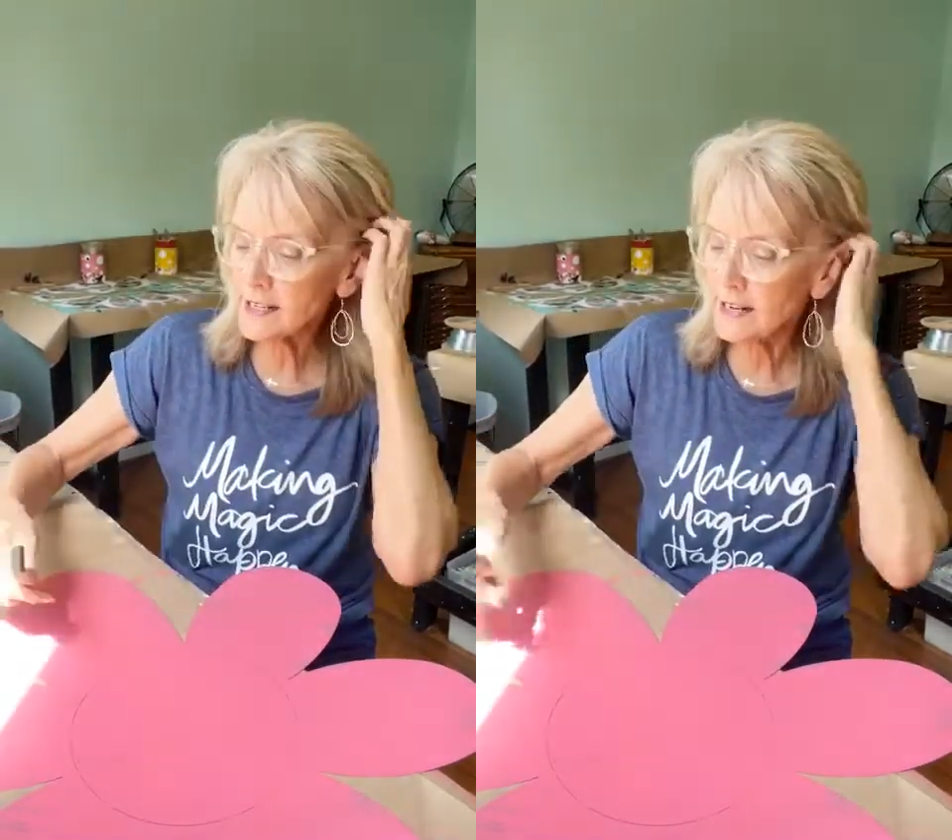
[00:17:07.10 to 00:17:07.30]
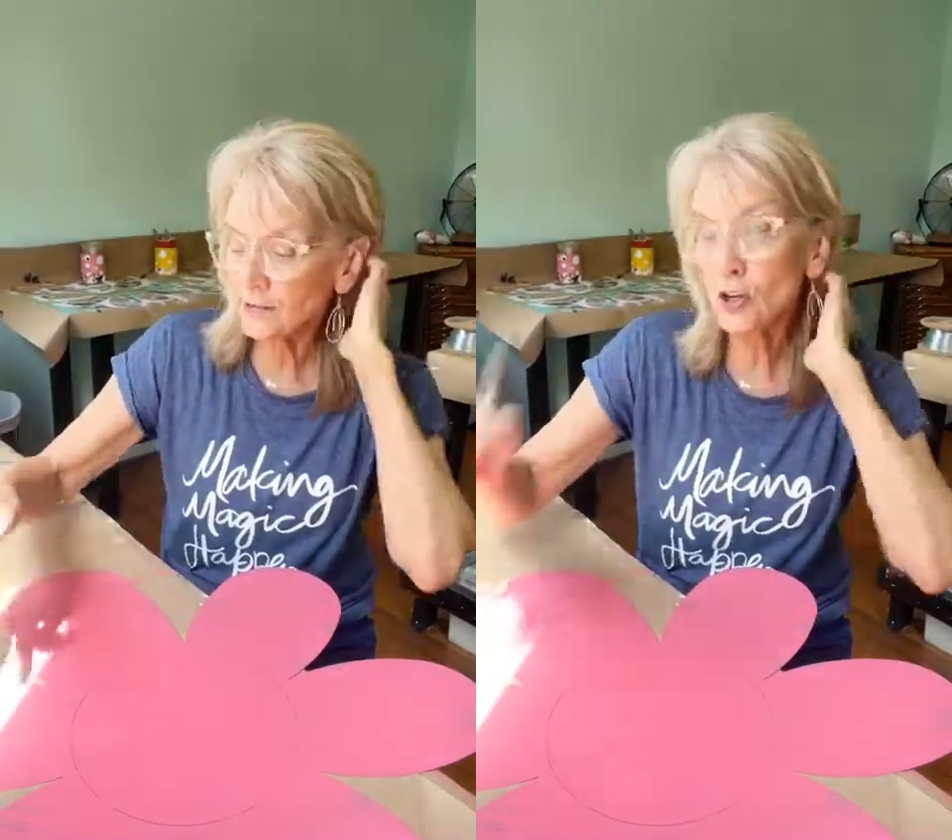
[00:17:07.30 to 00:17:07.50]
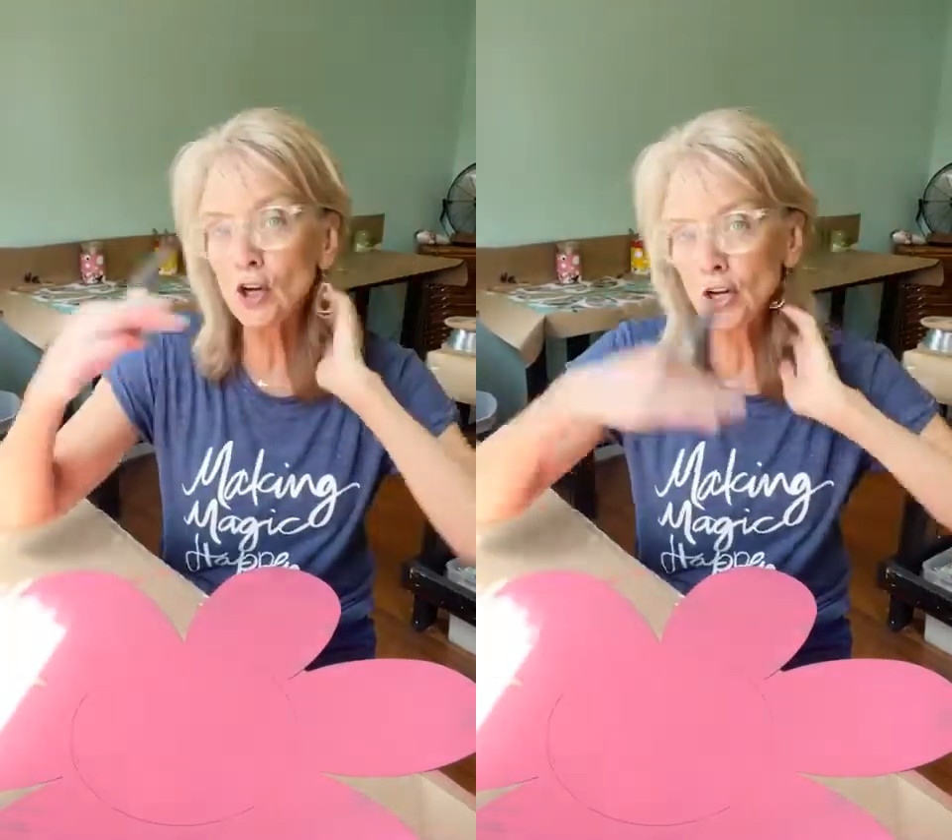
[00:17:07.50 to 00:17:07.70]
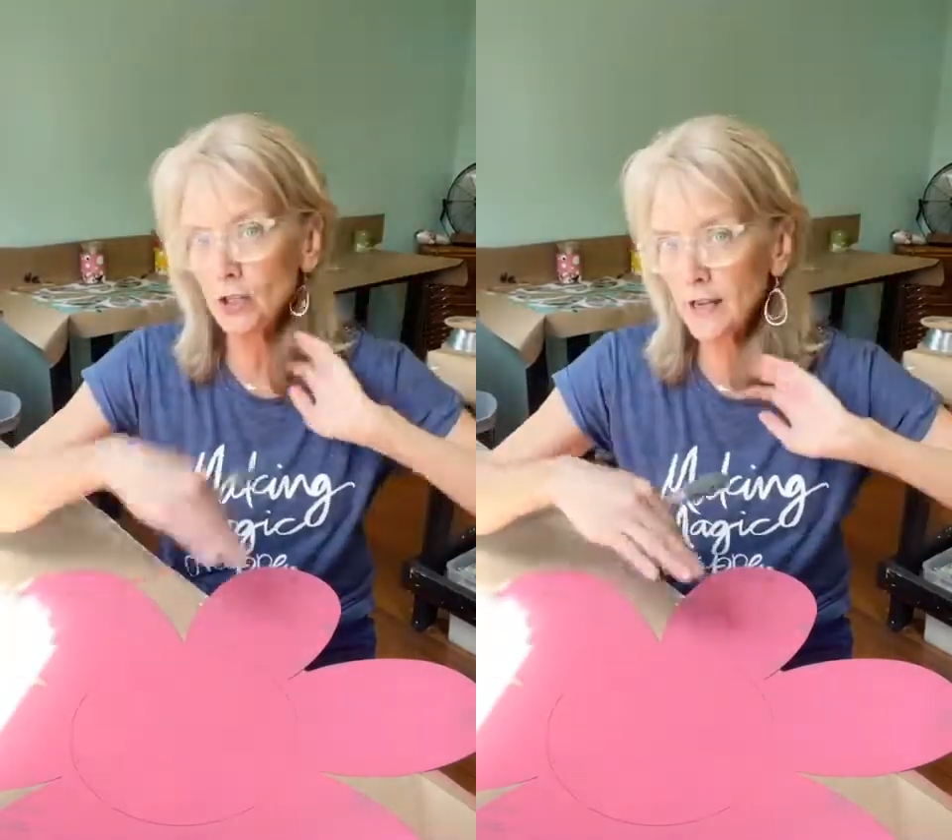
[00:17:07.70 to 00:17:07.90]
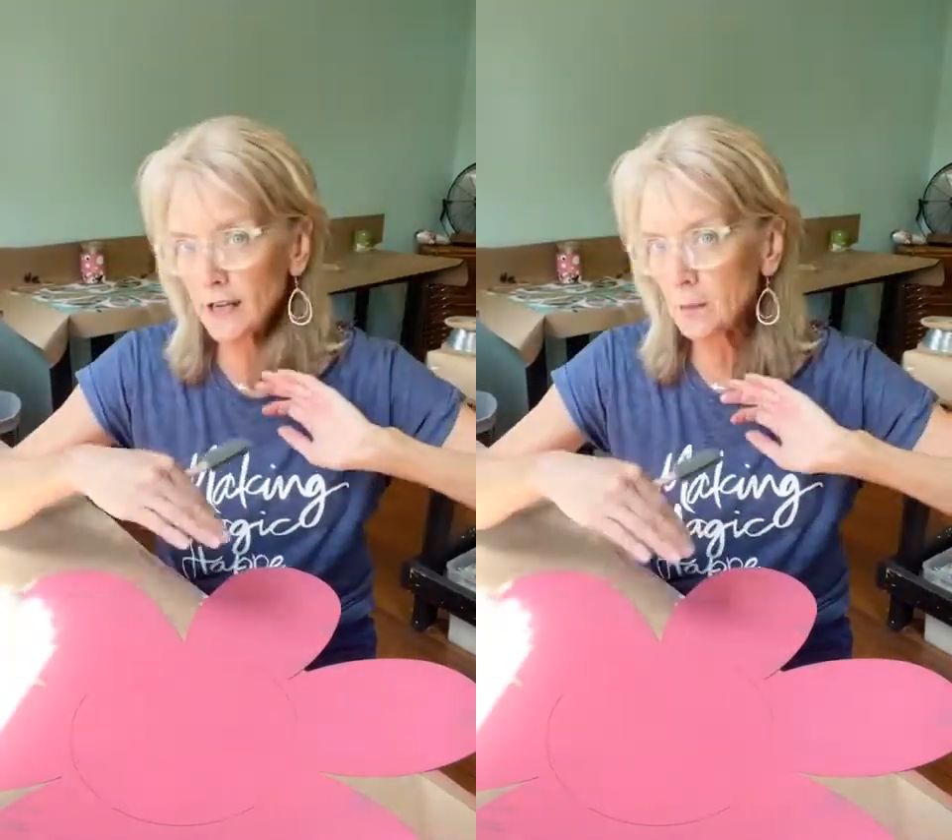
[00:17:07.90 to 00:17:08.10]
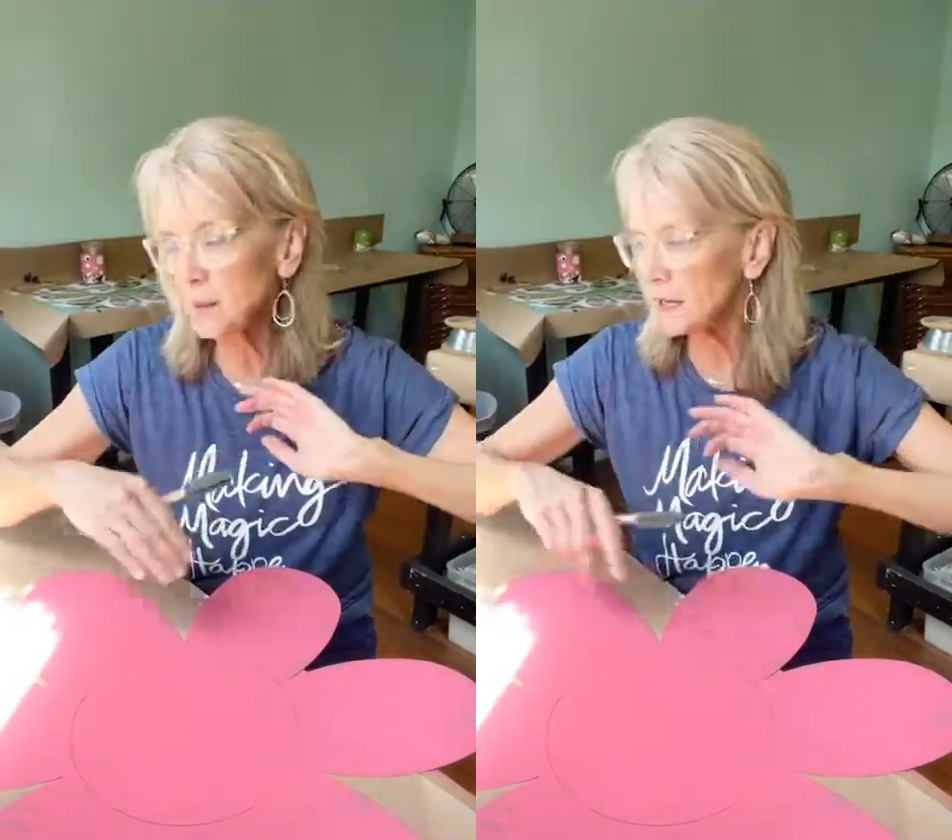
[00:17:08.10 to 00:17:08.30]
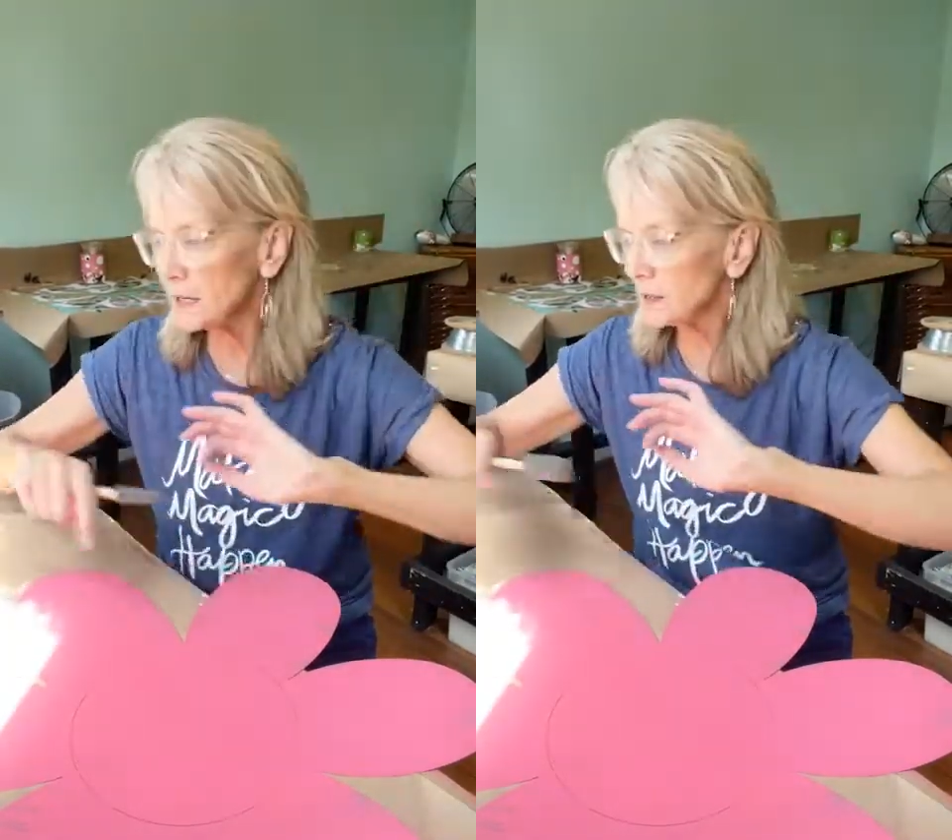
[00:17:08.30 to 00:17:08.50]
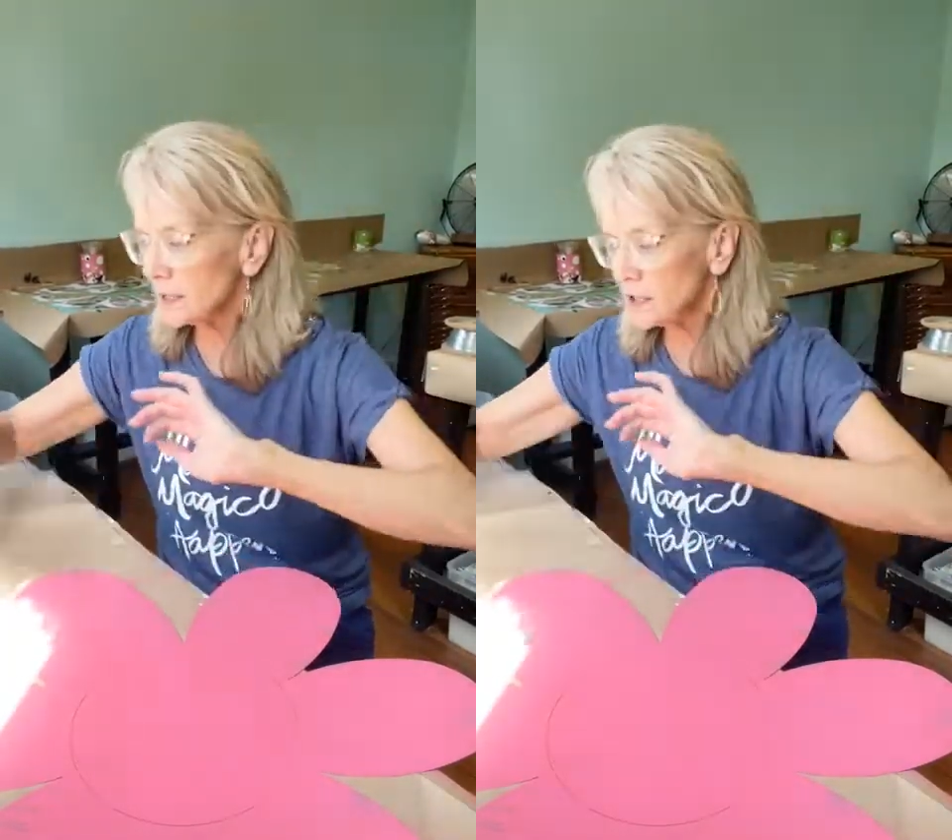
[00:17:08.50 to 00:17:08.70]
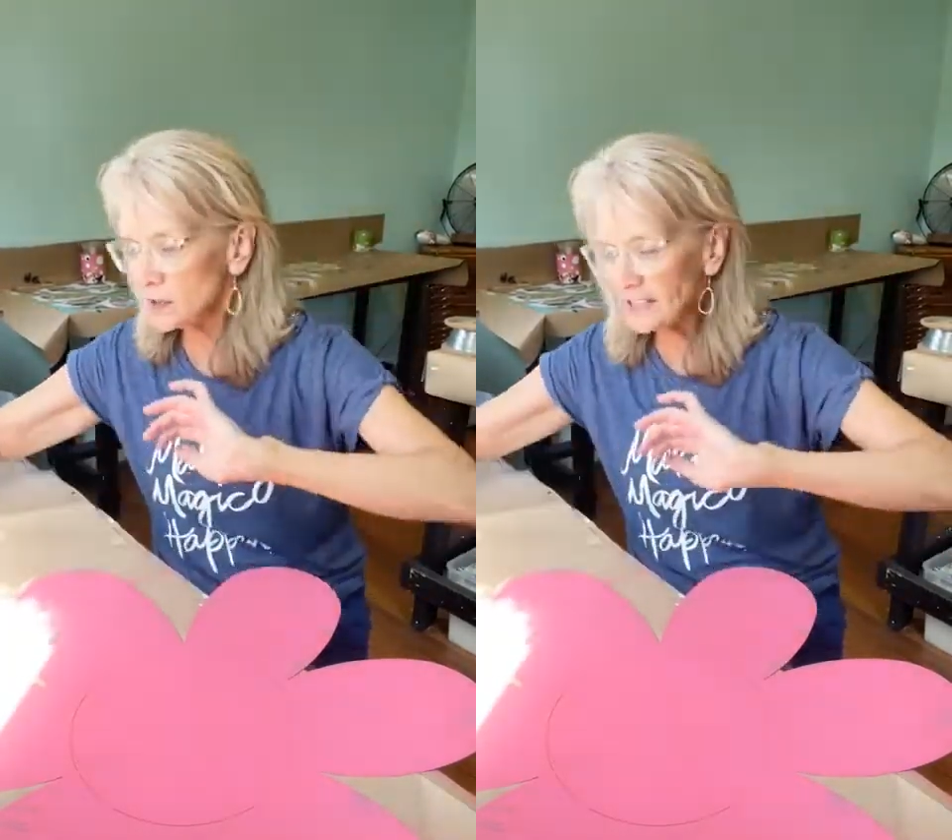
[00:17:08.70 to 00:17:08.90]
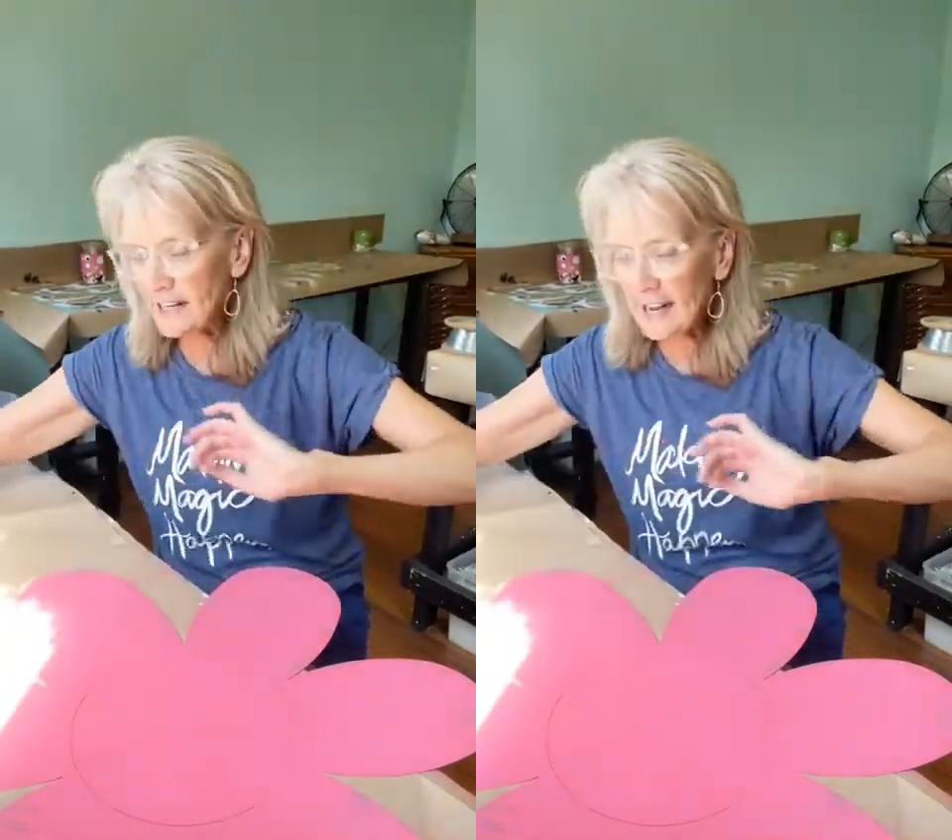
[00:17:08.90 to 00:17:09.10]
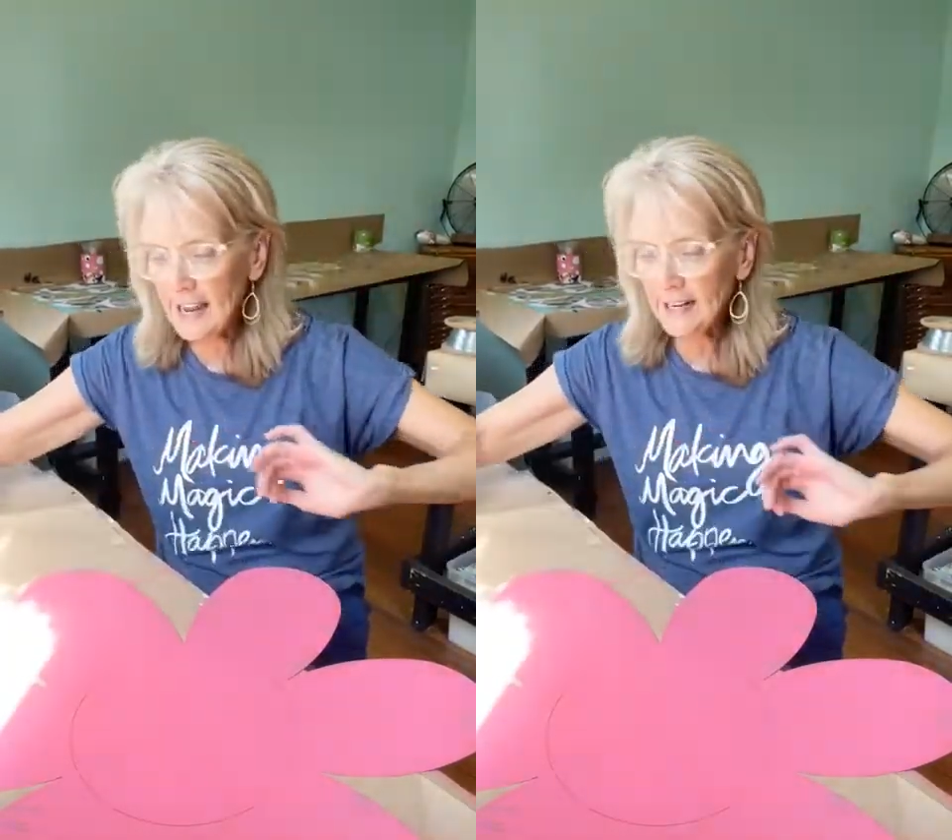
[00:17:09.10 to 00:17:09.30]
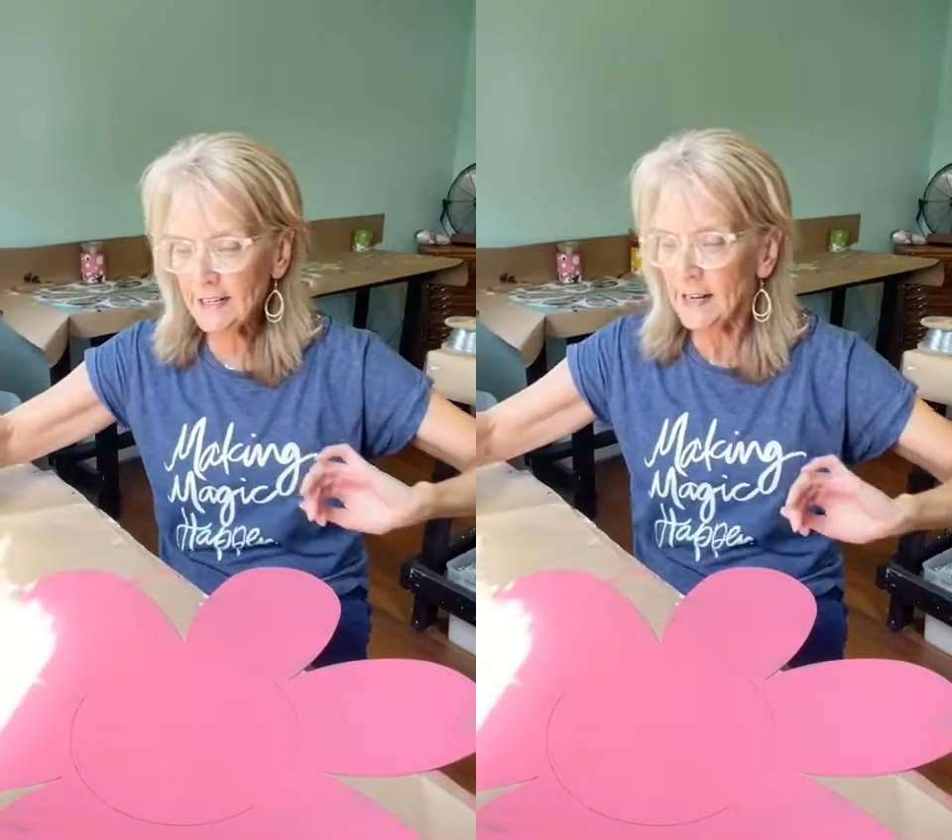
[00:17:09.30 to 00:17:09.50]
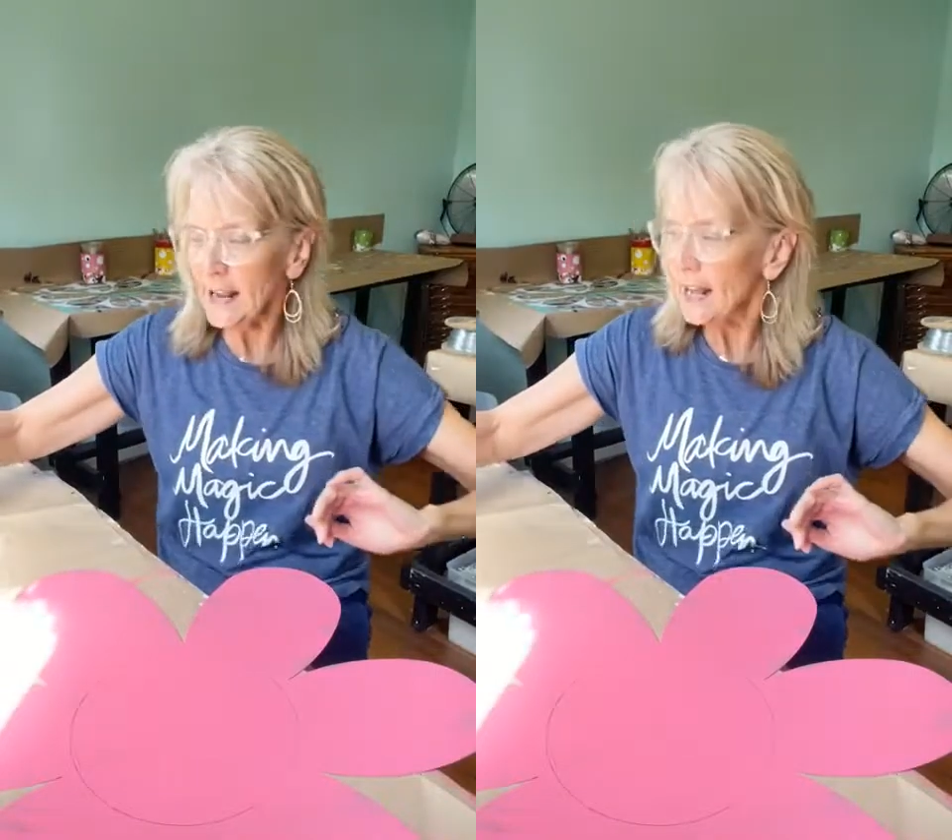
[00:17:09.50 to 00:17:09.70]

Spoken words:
if you're going to like immediately use it again,